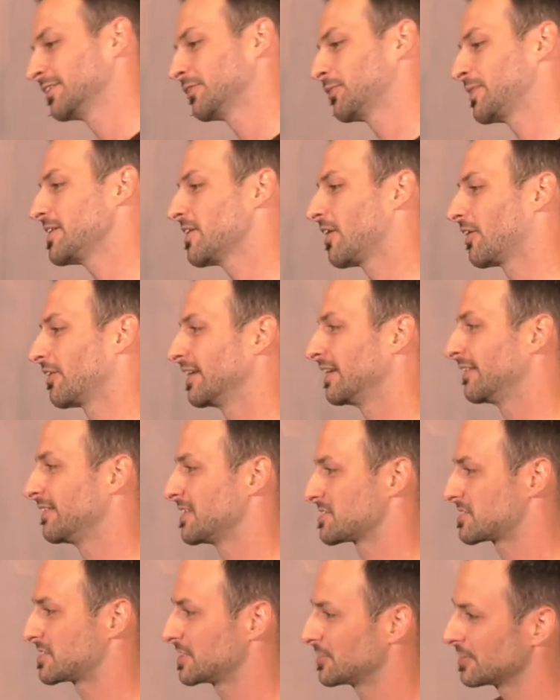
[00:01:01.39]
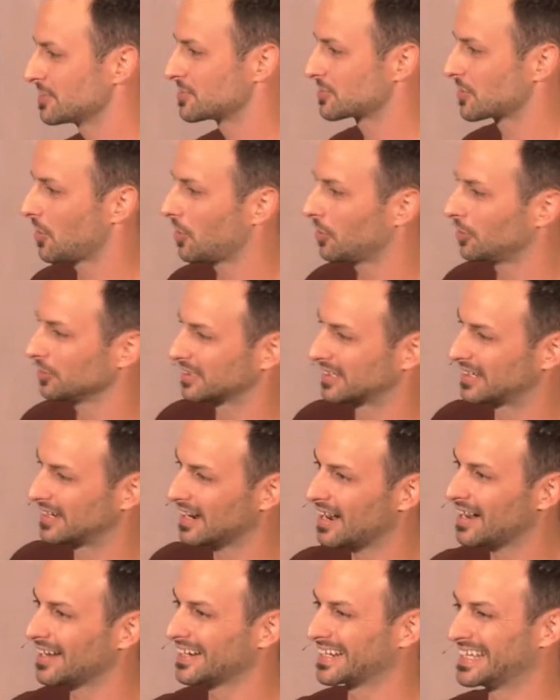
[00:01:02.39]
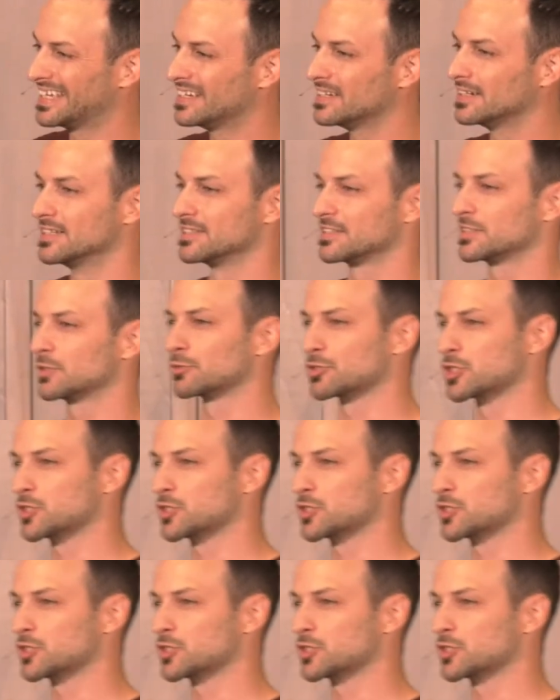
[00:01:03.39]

we are in this series called God Is, and we're